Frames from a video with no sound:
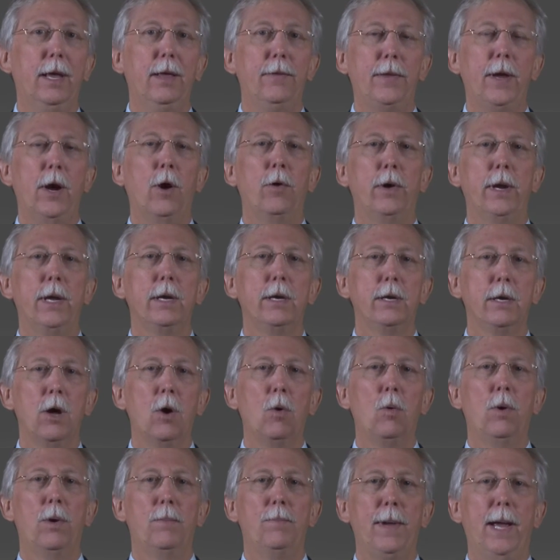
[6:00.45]
They already
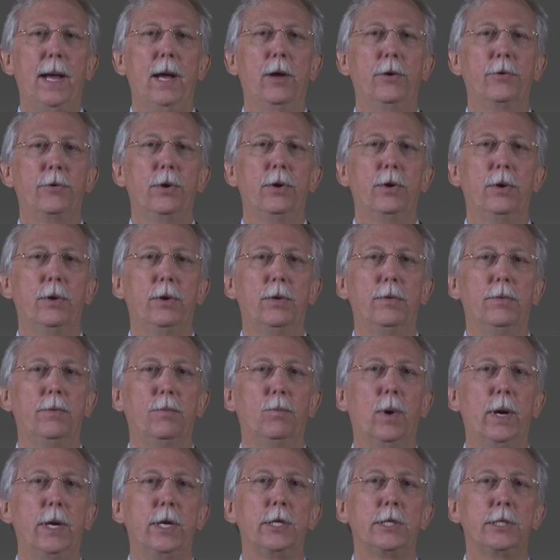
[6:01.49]
know about
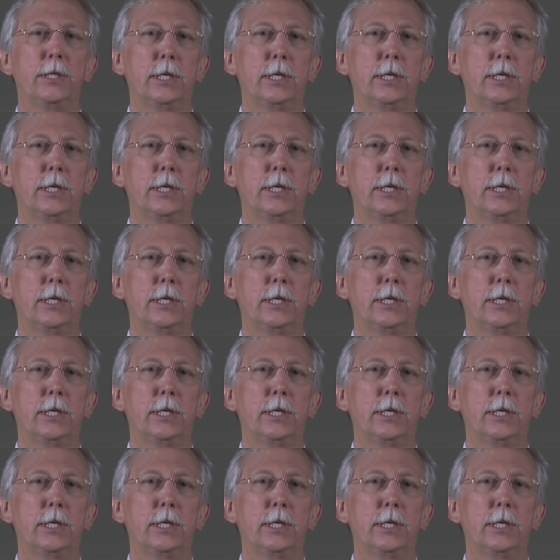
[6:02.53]
what is